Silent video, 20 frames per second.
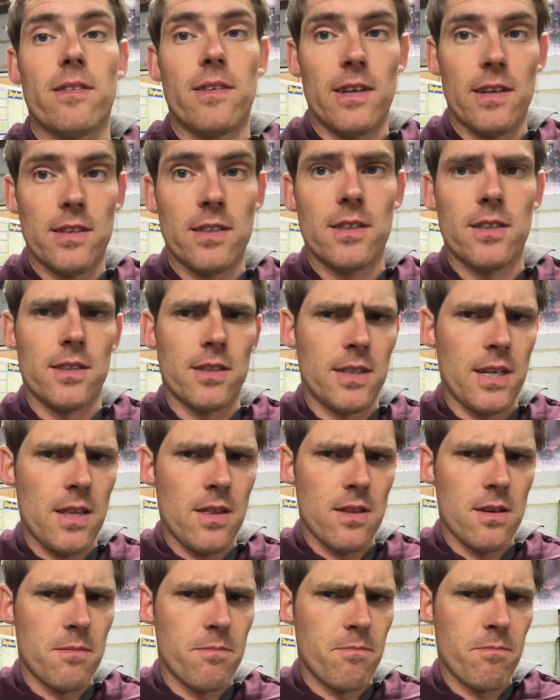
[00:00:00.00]
thinners that's in
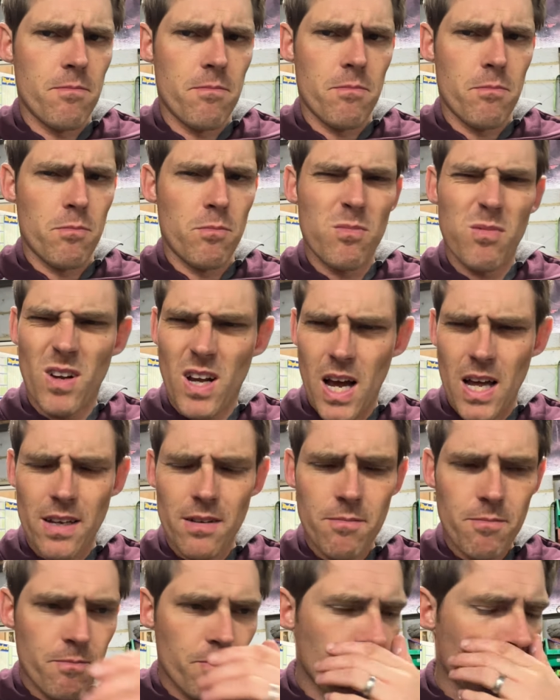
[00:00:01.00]
the
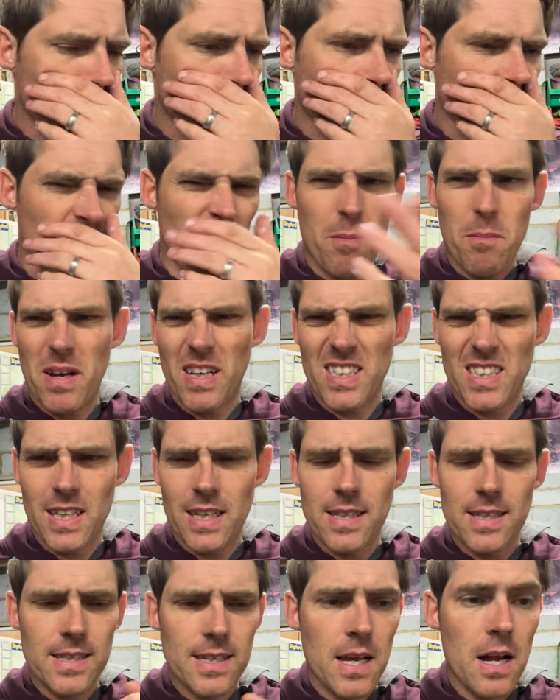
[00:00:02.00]
gun, if that makes
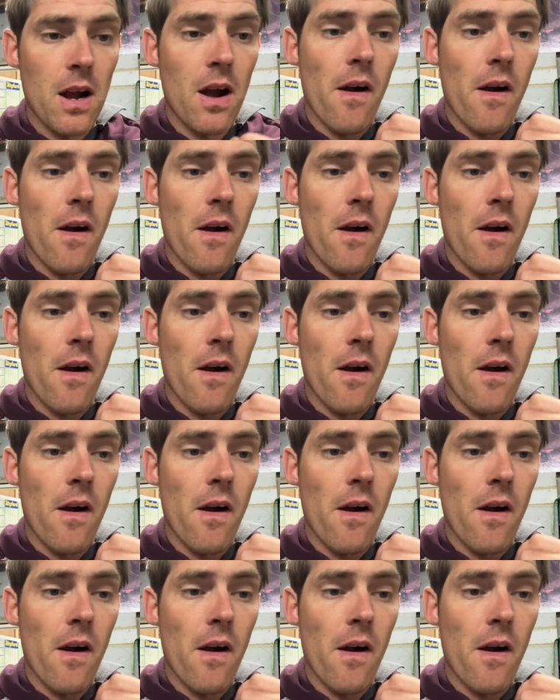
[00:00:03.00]
sense.